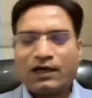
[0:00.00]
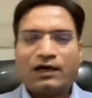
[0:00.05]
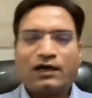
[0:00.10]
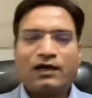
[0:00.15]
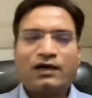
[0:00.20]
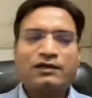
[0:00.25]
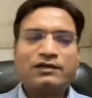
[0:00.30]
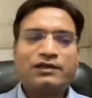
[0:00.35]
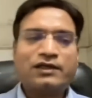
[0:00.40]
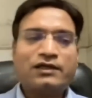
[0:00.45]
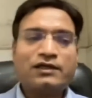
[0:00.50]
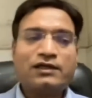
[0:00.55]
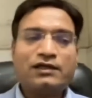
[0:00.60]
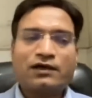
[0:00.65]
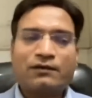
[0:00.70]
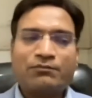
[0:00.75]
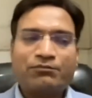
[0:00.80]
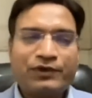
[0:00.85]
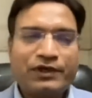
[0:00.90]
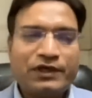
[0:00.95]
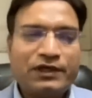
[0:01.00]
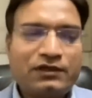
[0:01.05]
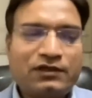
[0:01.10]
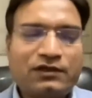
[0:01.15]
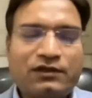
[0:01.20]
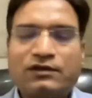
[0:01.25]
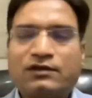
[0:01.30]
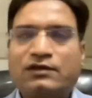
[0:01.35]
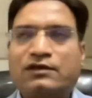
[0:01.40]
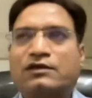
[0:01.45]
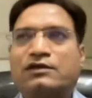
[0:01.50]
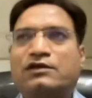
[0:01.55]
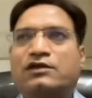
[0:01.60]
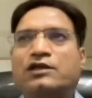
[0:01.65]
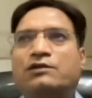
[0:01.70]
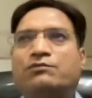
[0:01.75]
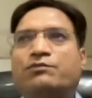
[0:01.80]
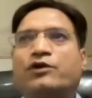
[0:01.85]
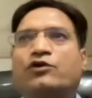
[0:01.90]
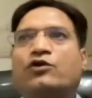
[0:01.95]
uh, there is complete uh,
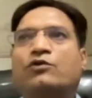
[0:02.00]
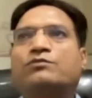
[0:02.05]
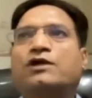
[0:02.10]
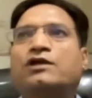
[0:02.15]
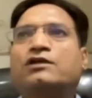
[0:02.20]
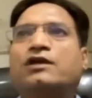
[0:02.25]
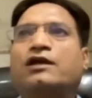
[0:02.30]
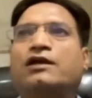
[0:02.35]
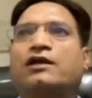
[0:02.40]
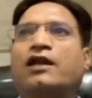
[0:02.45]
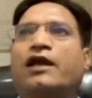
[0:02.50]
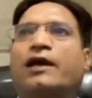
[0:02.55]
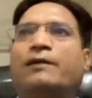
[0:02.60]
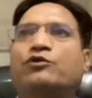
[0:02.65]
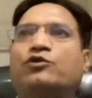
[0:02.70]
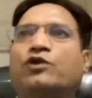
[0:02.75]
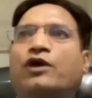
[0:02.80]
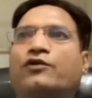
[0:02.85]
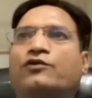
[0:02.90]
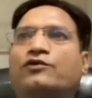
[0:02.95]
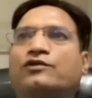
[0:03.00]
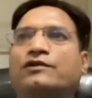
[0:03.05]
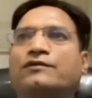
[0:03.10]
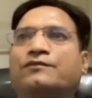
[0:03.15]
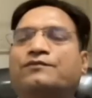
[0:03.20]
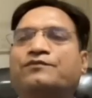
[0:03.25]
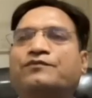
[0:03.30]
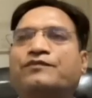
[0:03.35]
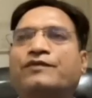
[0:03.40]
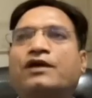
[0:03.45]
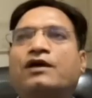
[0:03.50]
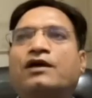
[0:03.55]
treatment of the central hypothyroidism.